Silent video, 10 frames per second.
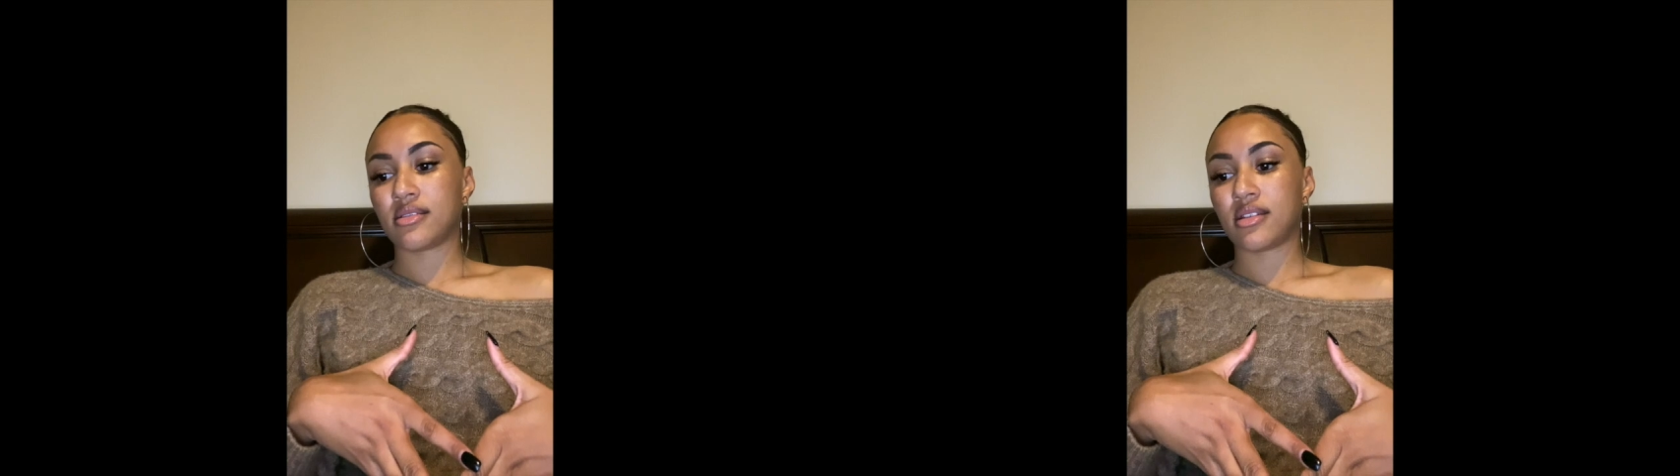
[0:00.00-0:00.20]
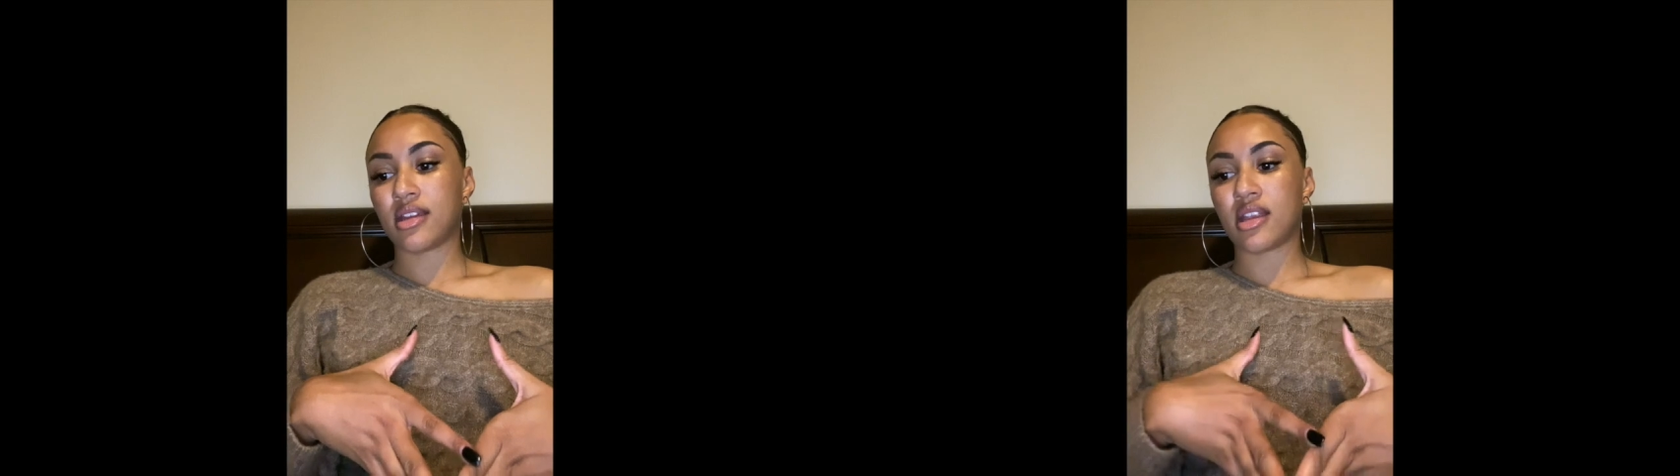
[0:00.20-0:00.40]

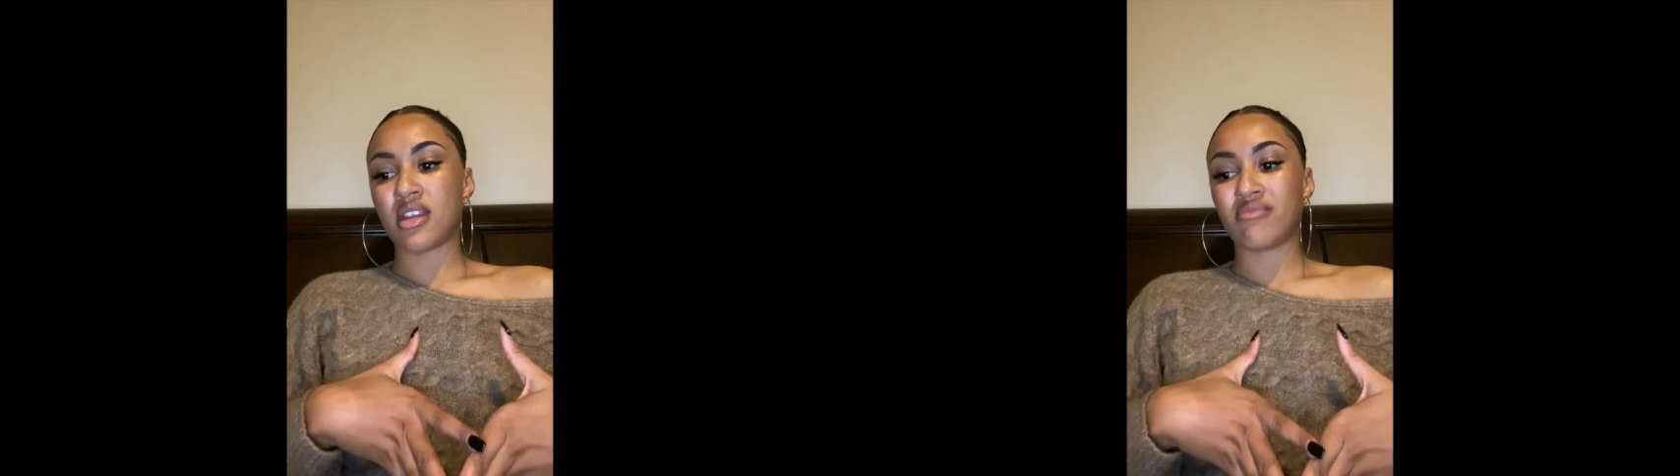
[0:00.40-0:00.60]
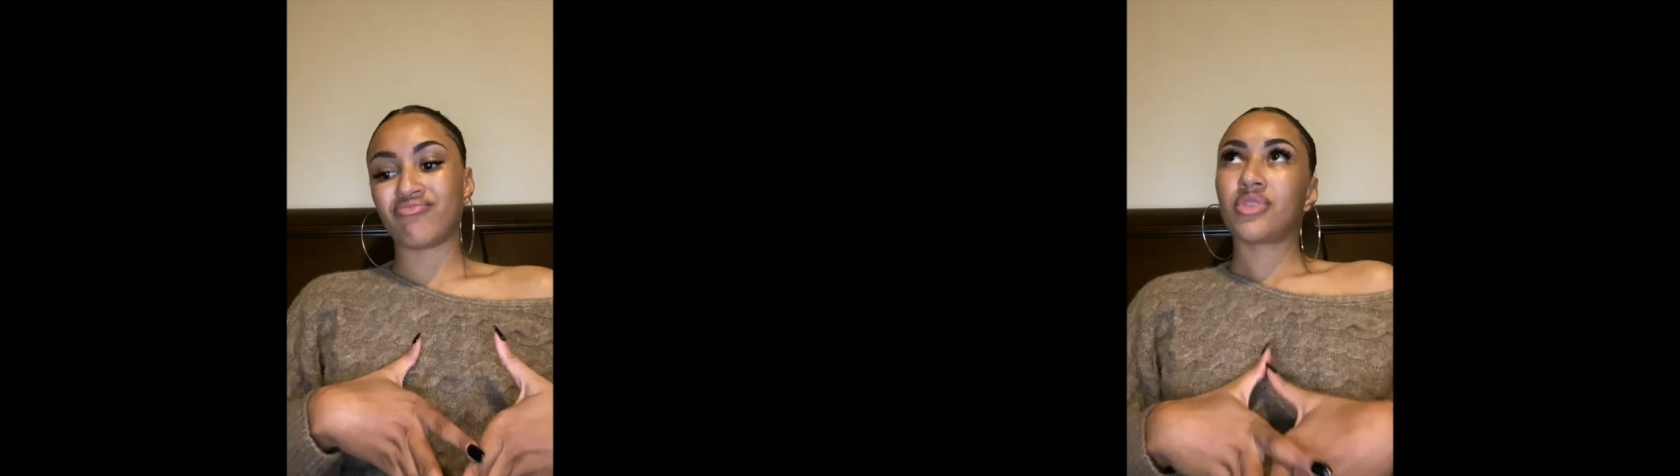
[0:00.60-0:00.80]

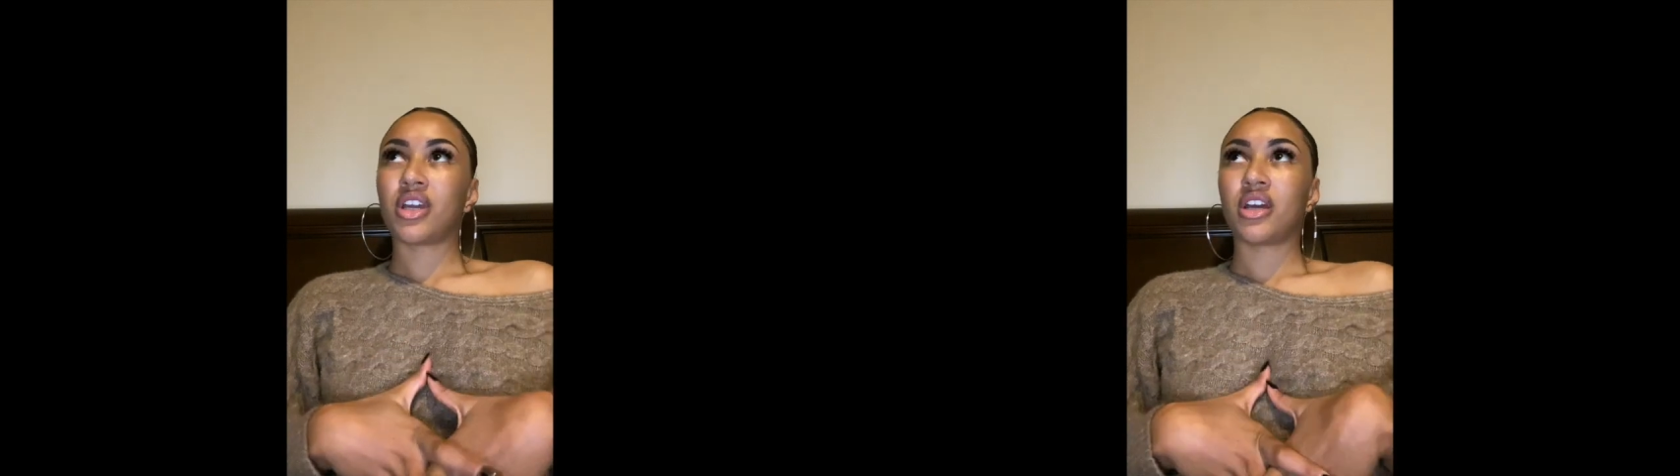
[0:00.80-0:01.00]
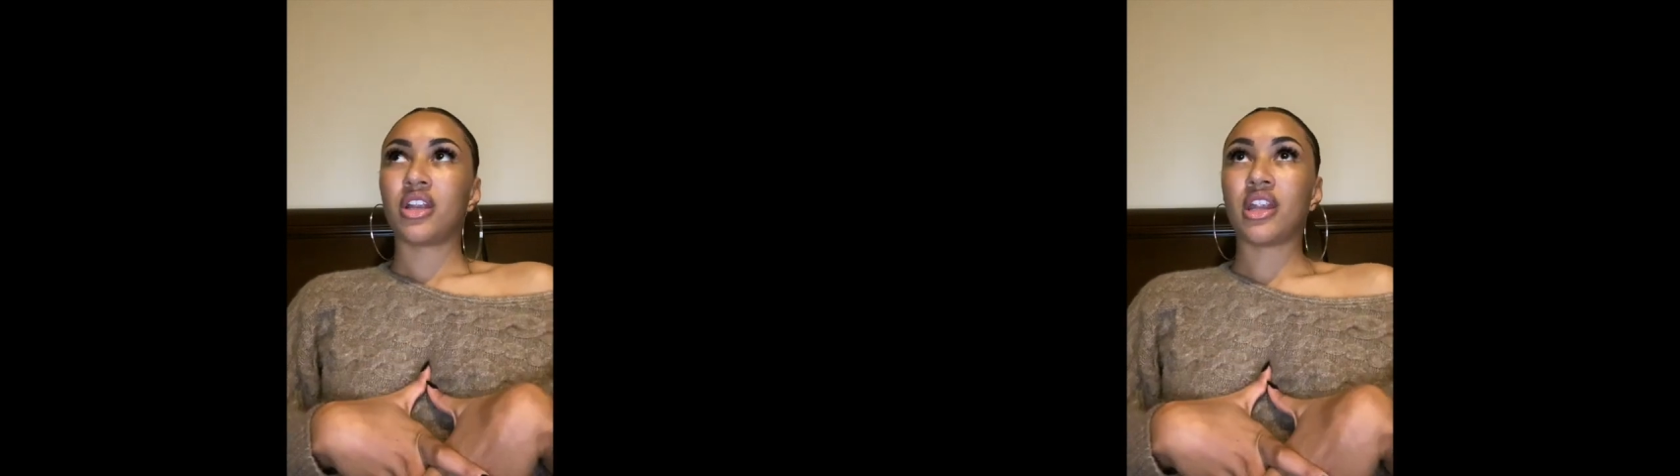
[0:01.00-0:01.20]
And
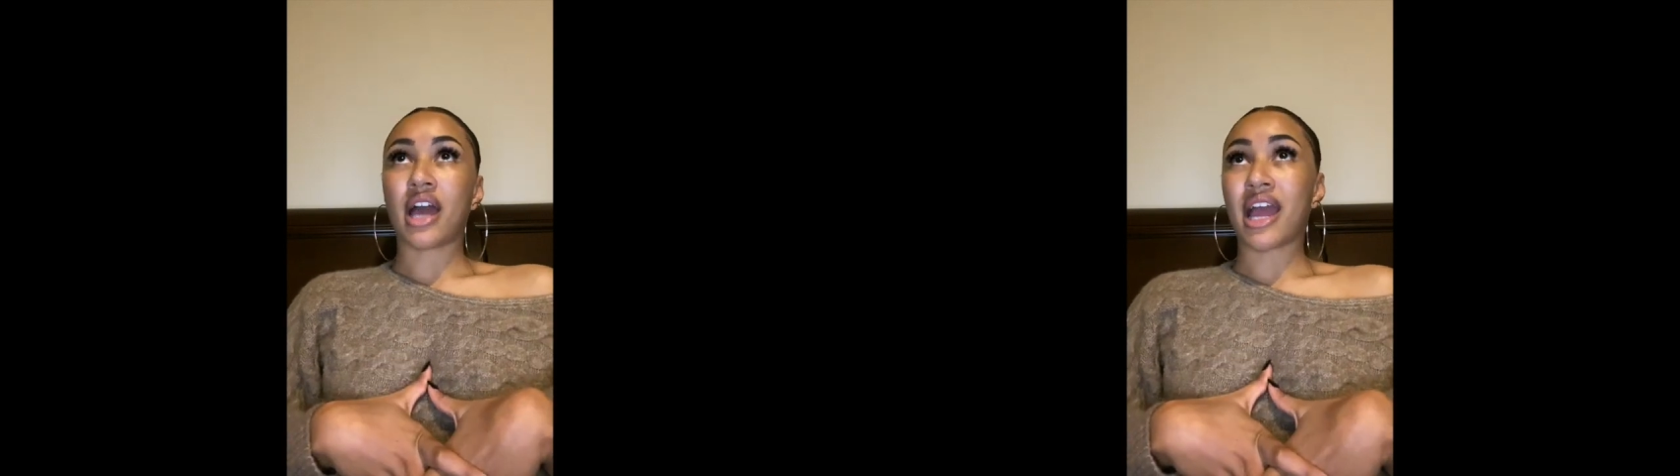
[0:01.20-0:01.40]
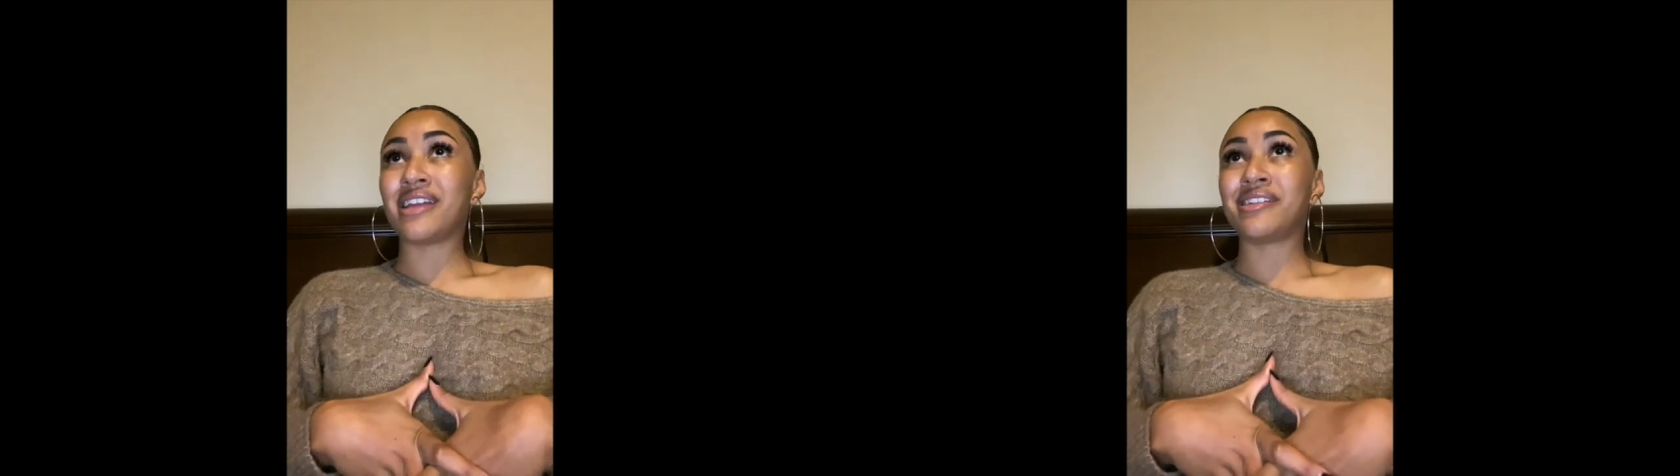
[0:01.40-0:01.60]

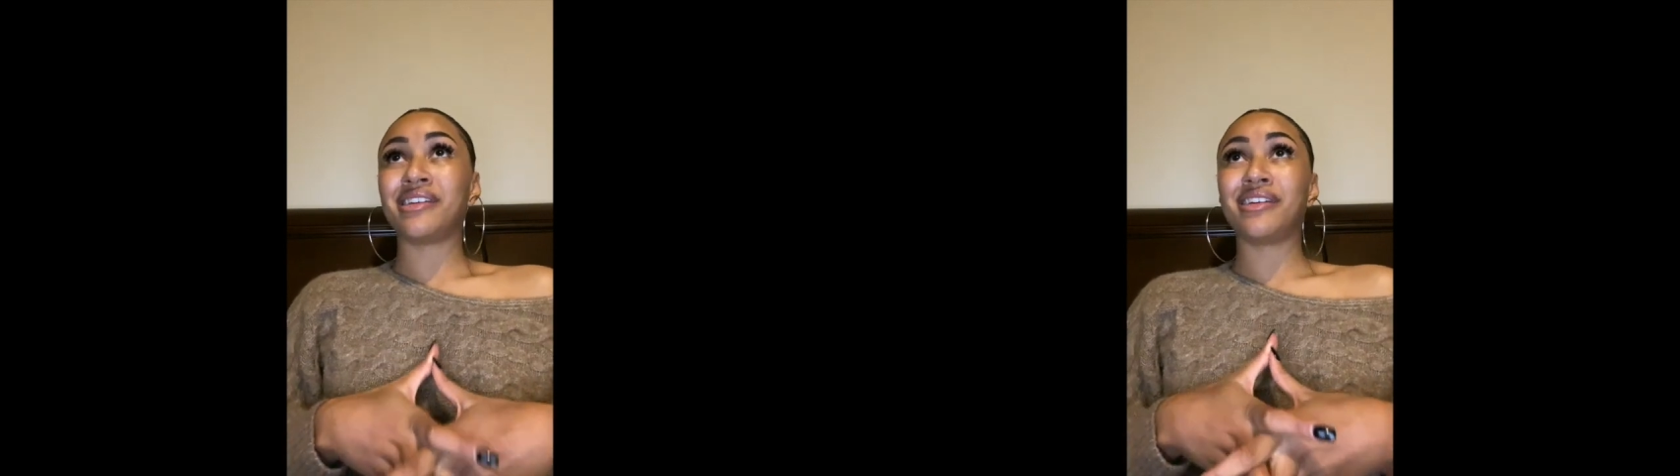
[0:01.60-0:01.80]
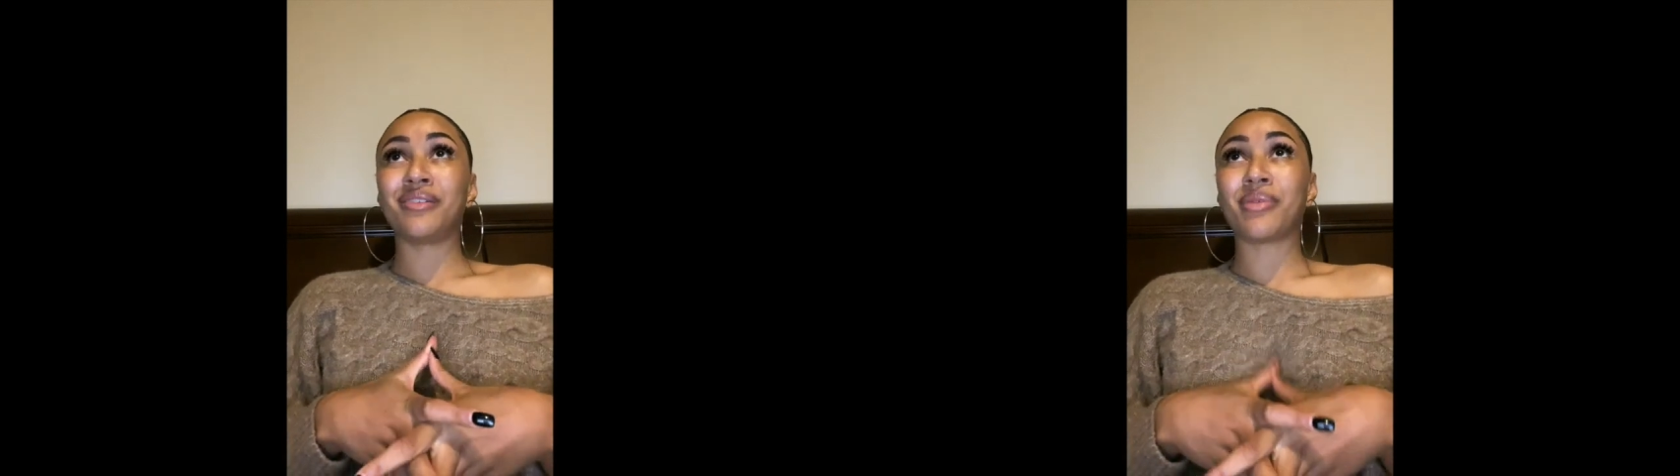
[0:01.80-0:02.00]

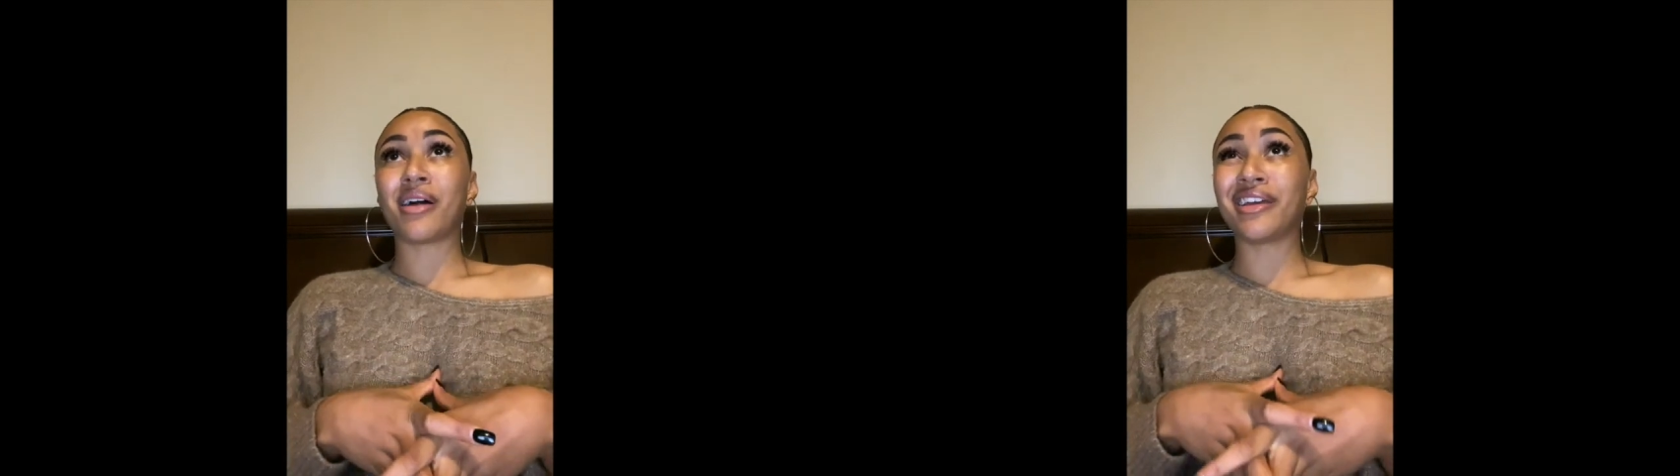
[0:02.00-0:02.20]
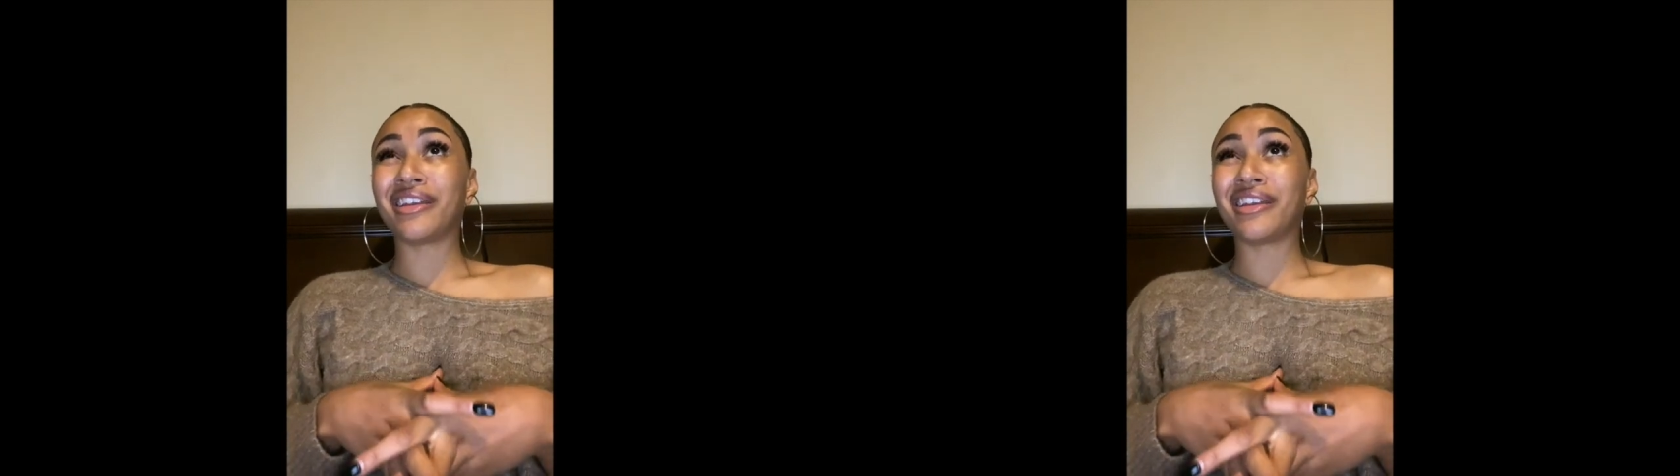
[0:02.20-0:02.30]
probably